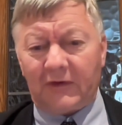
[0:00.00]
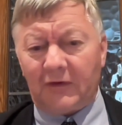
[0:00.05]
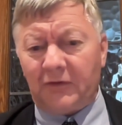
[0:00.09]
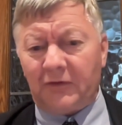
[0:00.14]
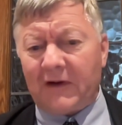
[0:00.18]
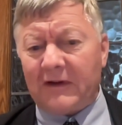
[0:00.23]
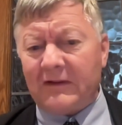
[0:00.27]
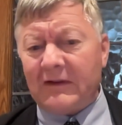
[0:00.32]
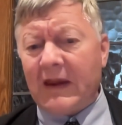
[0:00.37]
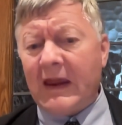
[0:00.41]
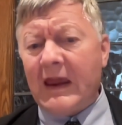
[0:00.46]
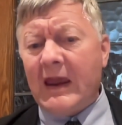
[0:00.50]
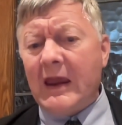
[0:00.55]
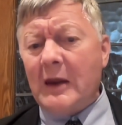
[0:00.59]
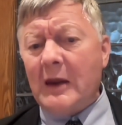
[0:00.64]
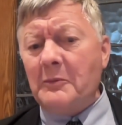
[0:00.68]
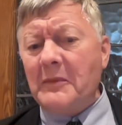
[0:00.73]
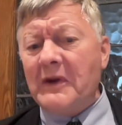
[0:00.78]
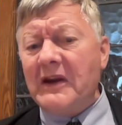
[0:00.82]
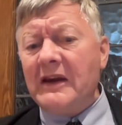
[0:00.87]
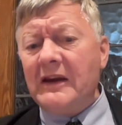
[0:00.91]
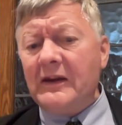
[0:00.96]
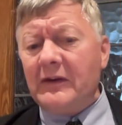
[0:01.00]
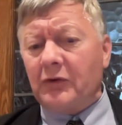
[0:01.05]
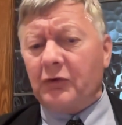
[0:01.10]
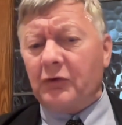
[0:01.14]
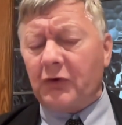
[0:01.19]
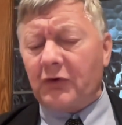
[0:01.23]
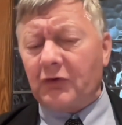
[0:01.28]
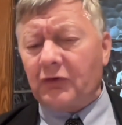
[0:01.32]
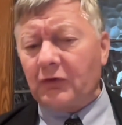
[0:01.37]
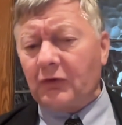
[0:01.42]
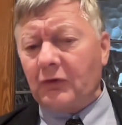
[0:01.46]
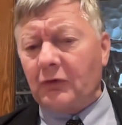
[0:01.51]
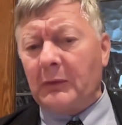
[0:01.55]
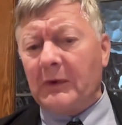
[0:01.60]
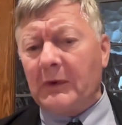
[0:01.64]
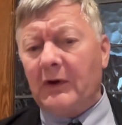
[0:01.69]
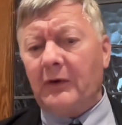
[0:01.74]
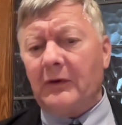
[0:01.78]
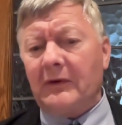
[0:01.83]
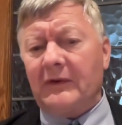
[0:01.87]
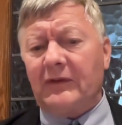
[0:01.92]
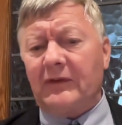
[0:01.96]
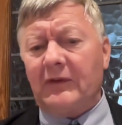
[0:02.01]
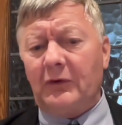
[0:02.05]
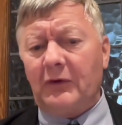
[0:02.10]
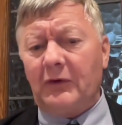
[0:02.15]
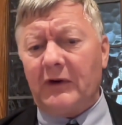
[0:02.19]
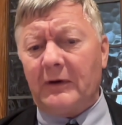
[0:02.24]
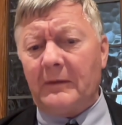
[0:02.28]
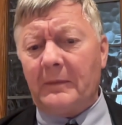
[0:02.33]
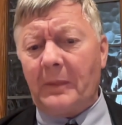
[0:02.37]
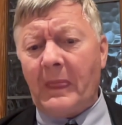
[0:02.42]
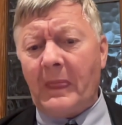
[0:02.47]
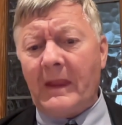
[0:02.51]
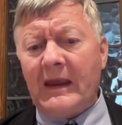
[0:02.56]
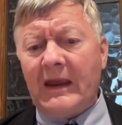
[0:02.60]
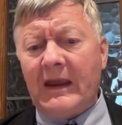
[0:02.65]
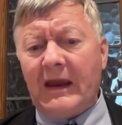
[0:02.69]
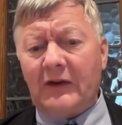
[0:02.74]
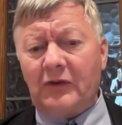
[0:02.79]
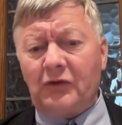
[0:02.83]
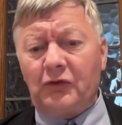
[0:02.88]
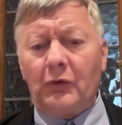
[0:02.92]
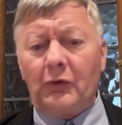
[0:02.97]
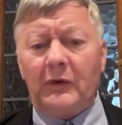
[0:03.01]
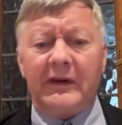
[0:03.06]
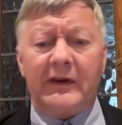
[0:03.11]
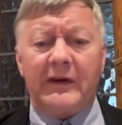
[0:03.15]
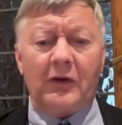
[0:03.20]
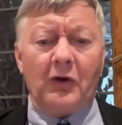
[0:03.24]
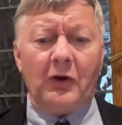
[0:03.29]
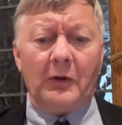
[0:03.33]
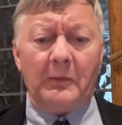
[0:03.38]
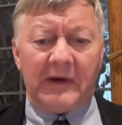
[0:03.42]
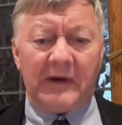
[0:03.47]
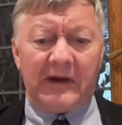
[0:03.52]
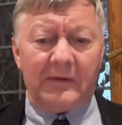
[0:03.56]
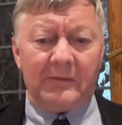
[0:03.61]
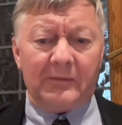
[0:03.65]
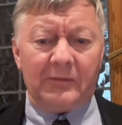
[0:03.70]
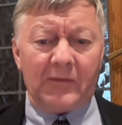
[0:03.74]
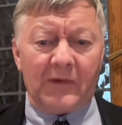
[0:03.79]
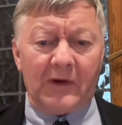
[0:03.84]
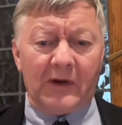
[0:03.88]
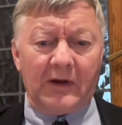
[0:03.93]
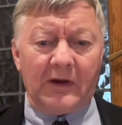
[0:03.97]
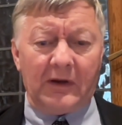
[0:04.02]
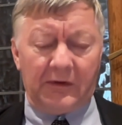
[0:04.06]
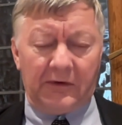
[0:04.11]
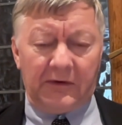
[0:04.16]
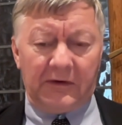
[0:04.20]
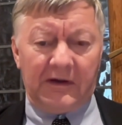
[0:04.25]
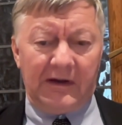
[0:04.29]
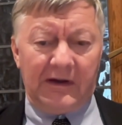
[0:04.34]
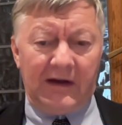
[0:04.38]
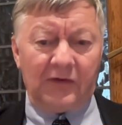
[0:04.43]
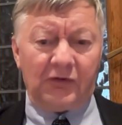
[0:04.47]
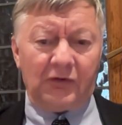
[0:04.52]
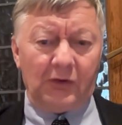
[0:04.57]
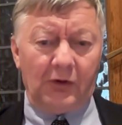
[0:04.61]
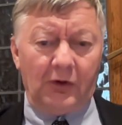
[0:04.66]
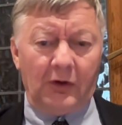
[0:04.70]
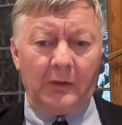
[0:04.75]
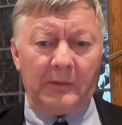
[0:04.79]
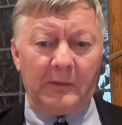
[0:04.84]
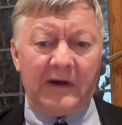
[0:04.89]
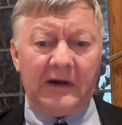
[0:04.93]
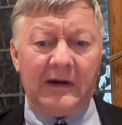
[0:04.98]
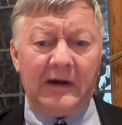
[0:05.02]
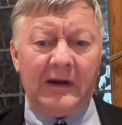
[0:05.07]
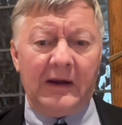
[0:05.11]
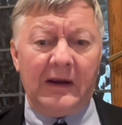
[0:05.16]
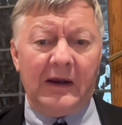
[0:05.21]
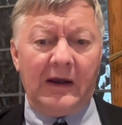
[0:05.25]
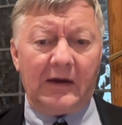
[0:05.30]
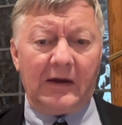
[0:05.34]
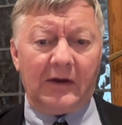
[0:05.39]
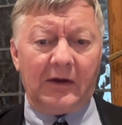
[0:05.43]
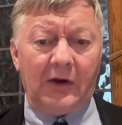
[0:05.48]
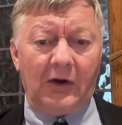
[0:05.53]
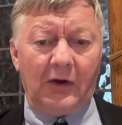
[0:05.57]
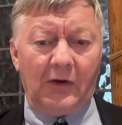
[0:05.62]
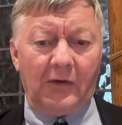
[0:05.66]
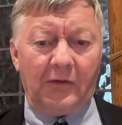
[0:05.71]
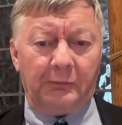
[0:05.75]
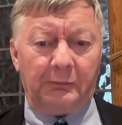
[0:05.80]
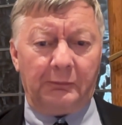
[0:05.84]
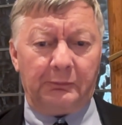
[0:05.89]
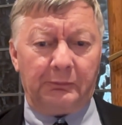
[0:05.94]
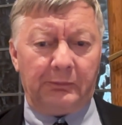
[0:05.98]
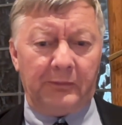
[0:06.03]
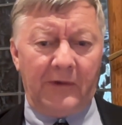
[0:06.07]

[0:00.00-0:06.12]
In fact, many of the Christians we know in Syria had joined the army, the national army of